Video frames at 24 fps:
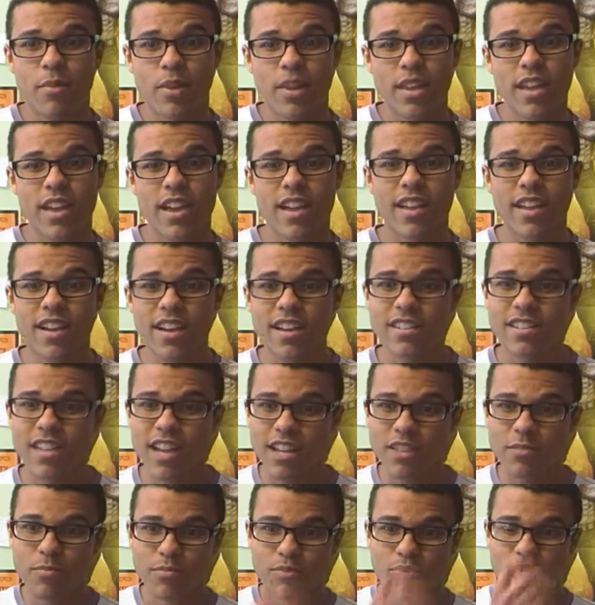But yeah, guys,
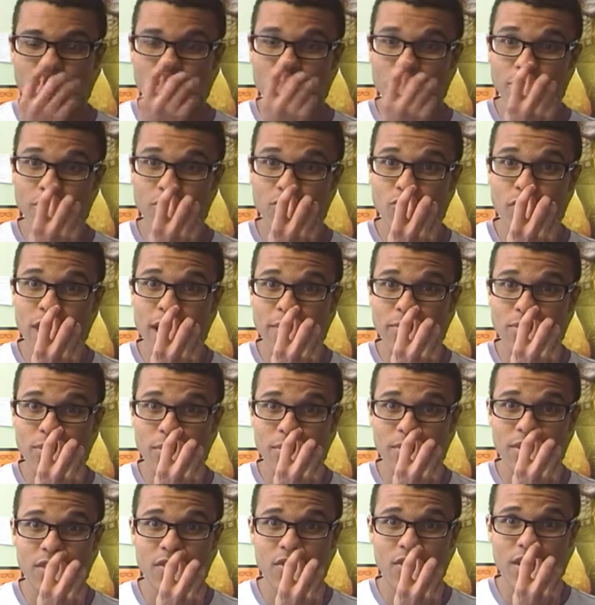that is pretty much wraps
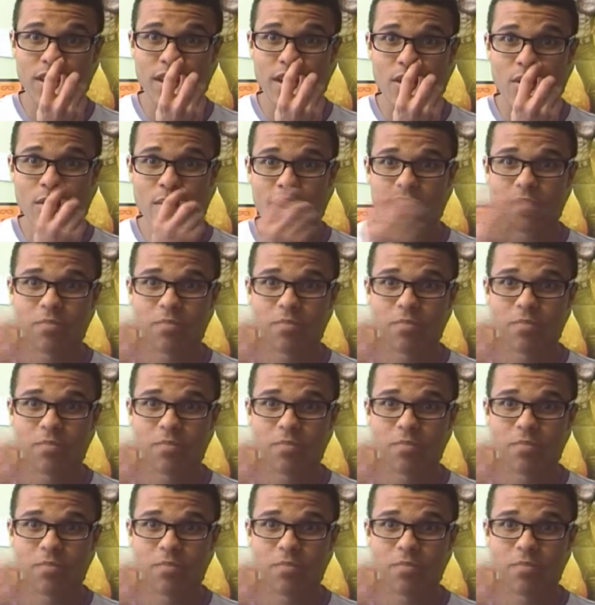up this video.